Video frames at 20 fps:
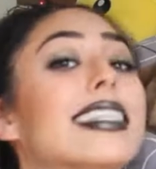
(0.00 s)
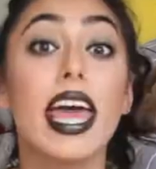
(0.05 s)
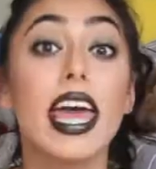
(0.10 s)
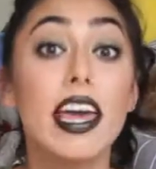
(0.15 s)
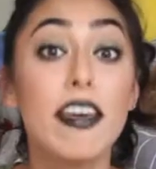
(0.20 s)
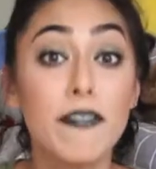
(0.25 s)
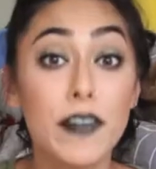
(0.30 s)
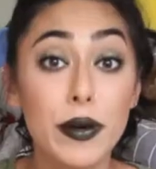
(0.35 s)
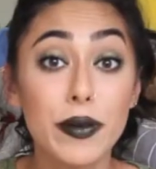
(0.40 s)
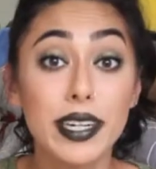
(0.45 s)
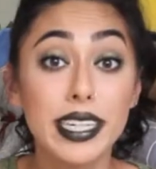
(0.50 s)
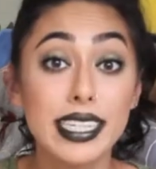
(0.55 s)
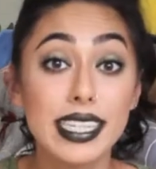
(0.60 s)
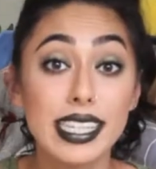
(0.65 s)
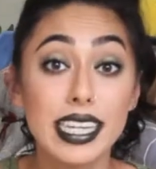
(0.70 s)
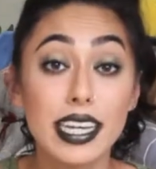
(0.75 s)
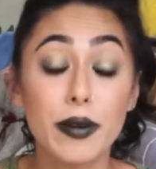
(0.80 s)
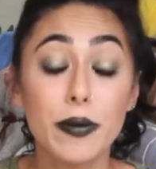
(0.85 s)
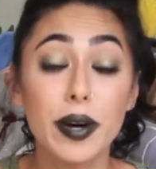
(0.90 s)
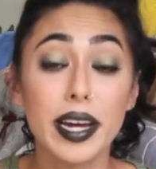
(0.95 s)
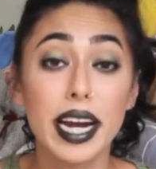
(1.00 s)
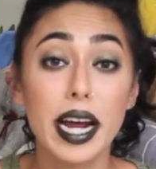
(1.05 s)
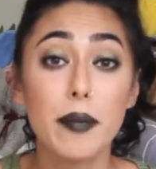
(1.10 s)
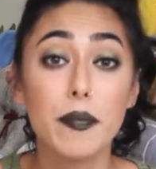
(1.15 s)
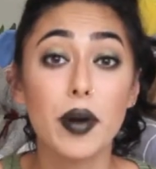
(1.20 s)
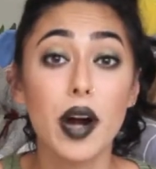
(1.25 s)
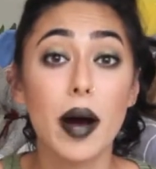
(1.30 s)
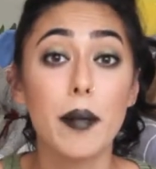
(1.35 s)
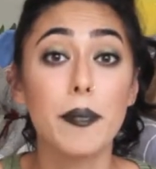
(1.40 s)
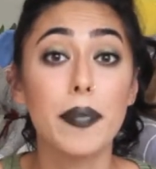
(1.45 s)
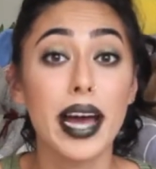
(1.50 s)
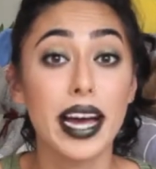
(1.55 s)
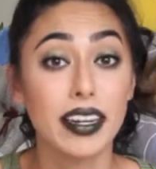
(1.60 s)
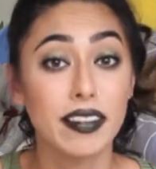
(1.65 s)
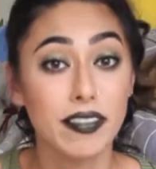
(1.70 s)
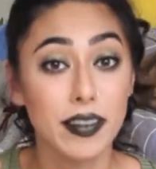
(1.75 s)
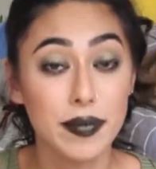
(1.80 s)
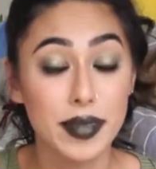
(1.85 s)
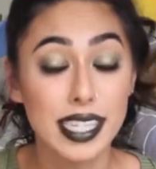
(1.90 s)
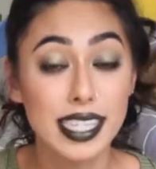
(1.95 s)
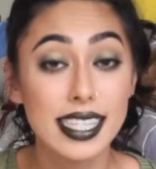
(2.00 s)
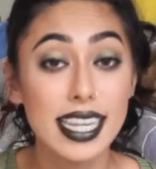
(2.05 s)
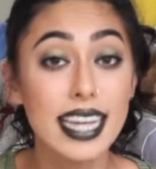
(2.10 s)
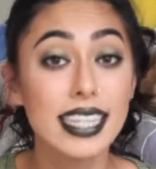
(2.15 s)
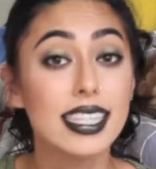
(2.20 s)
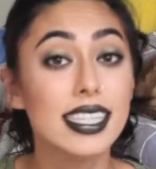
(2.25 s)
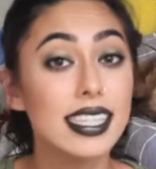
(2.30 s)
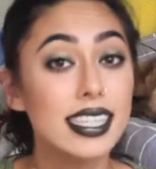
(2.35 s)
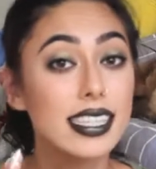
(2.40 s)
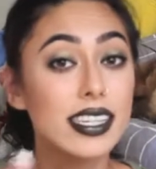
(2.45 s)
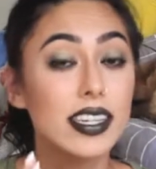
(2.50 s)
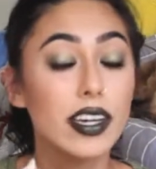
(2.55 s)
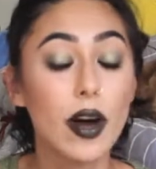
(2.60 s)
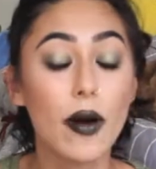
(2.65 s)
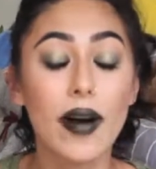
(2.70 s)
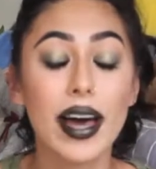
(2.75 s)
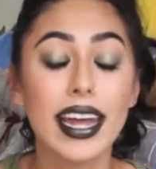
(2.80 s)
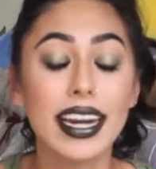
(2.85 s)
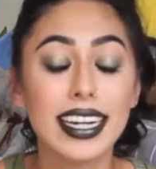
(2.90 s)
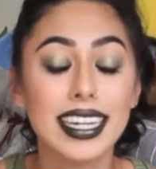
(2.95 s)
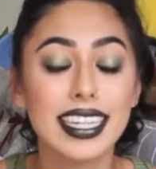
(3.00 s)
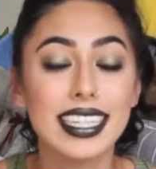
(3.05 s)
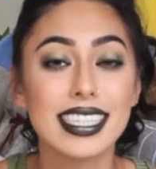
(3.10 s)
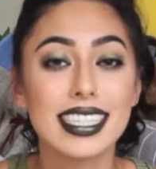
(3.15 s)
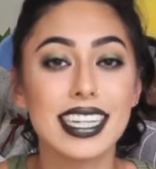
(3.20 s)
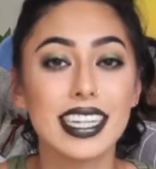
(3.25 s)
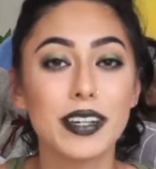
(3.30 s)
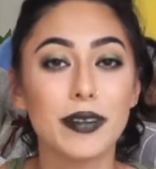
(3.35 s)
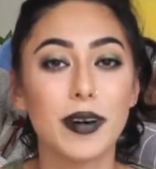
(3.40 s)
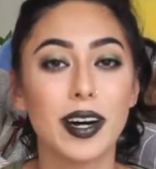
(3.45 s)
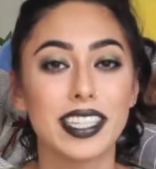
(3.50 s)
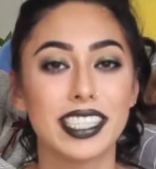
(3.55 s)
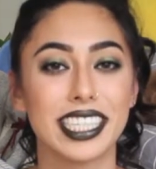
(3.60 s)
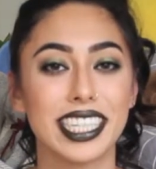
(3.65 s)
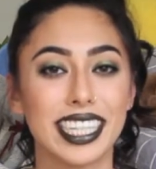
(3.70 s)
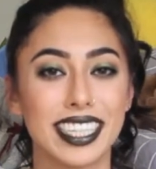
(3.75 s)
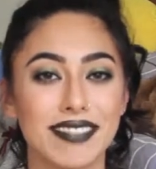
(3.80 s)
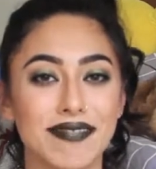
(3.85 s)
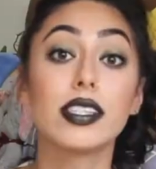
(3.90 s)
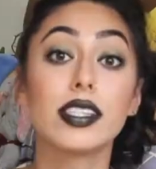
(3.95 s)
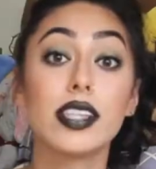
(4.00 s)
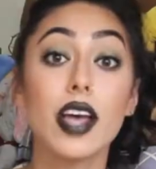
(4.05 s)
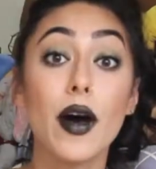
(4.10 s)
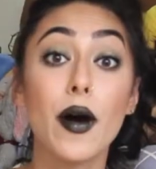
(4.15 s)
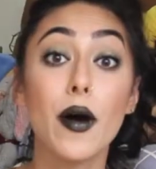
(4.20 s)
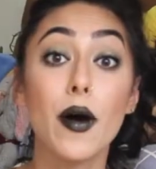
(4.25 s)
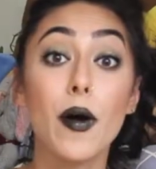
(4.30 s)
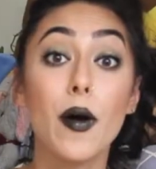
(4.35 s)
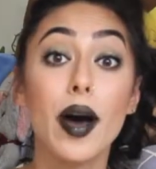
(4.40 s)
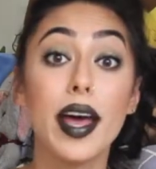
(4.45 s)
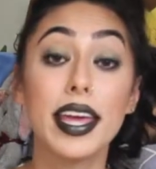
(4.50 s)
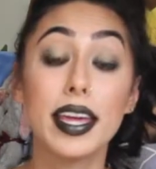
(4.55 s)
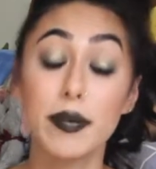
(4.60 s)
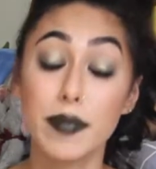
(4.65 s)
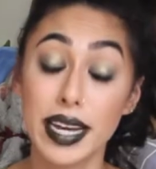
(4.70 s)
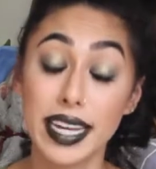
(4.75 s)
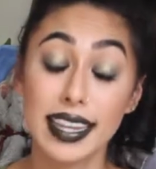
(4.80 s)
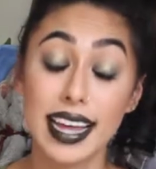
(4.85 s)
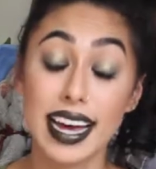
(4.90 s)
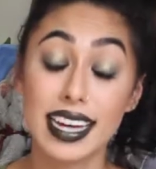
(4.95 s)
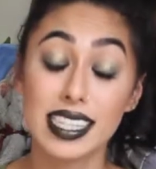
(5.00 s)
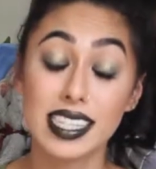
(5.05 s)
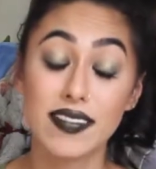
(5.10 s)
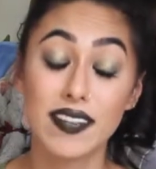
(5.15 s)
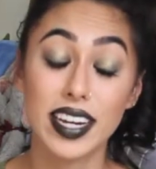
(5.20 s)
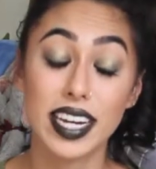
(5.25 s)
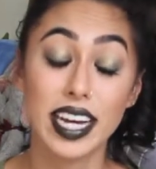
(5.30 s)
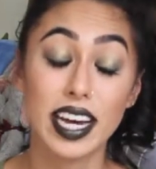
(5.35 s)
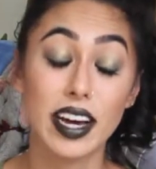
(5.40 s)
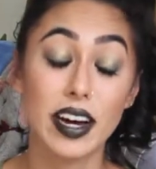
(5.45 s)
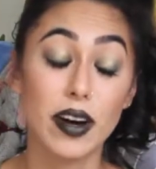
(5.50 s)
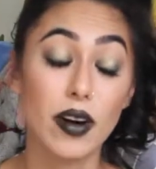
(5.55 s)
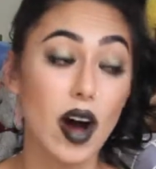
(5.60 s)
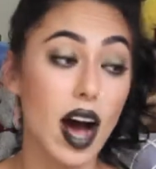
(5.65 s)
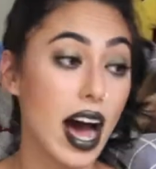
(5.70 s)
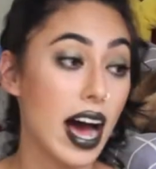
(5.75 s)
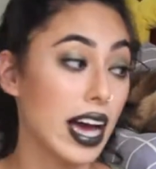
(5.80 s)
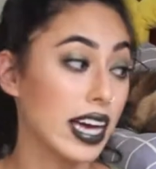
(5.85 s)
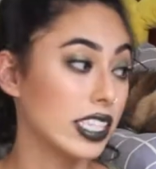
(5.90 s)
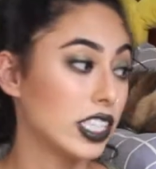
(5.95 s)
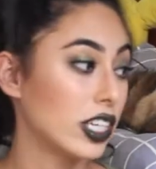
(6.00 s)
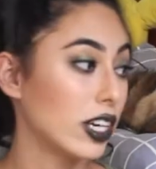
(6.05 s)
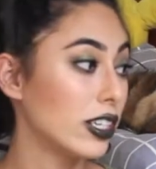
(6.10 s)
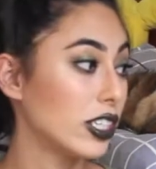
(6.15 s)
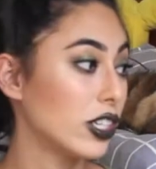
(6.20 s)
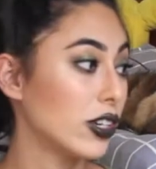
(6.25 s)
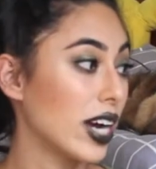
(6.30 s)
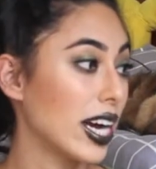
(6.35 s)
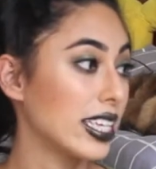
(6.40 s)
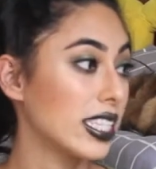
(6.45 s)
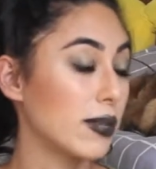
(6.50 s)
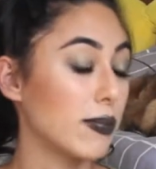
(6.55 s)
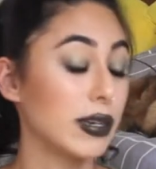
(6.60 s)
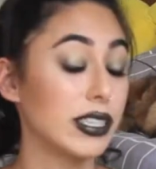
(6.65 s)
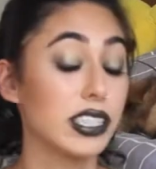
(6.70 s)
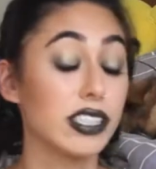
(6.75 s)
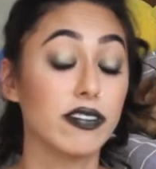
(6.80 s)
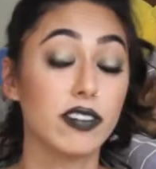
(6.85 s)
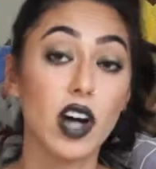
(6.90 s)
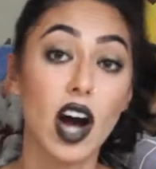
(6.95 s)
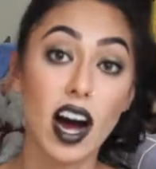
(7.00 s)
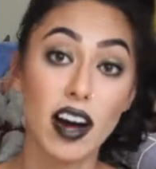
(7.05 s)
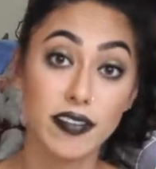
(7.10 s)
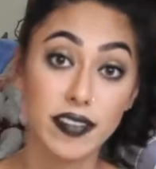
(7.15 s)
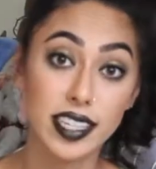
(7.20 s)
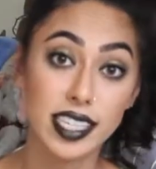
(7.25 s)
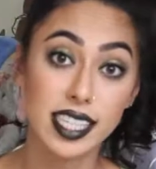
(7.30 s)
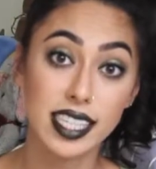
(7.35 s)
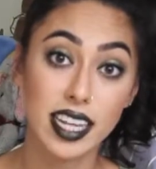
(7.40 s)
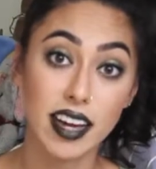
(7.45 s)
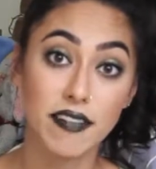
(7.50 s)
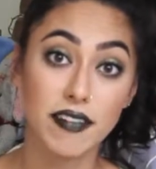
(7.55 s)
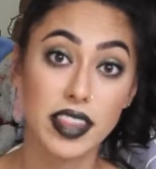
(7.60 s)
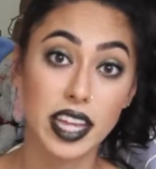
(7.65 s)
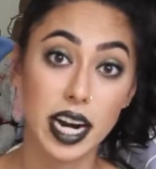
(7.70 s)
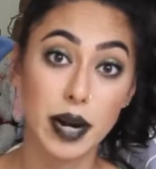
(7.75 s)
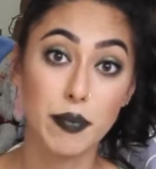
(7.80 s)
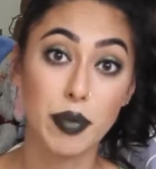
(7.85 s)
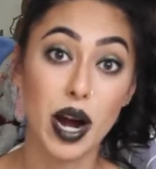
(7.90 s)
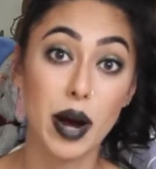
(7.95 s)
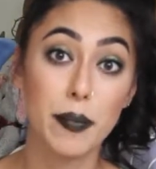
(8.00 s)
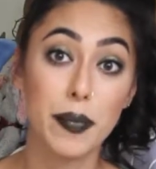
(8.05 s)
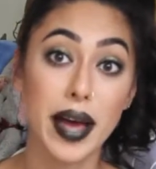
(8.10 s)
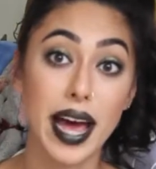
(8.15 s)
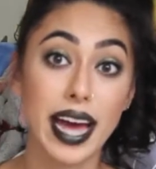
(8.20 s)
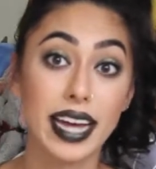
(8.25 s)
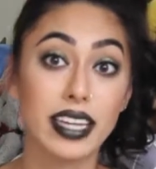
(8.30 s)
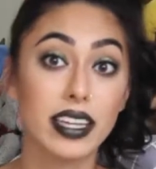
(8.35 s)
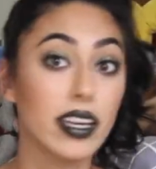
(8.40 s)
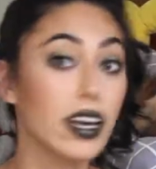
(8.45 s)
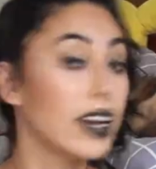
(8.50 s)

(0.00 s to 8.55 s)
if you want to see what I brought back from the States, go ahead and continue watching. So in my last video, I showed you guys a bunch of coffee stuff that I brought back.